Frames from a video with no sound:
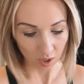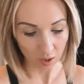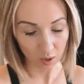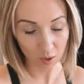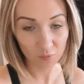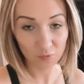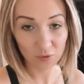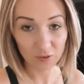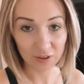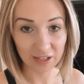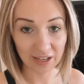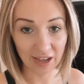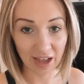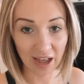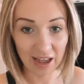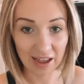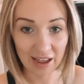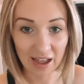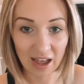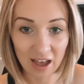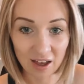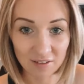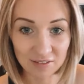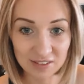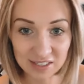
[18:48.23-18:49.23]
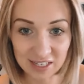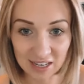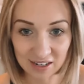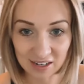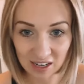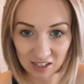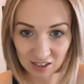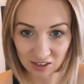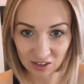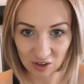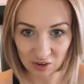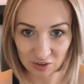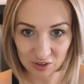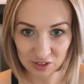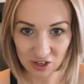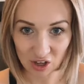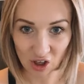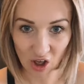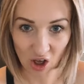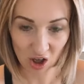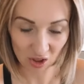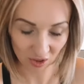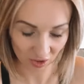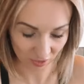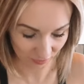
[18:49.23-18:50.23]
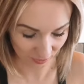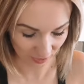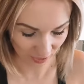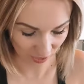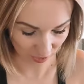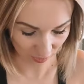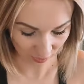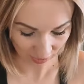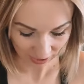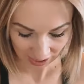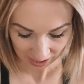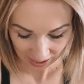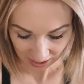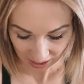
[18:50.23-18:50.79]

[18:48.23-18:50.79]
Hopefully I have said hello to all of you.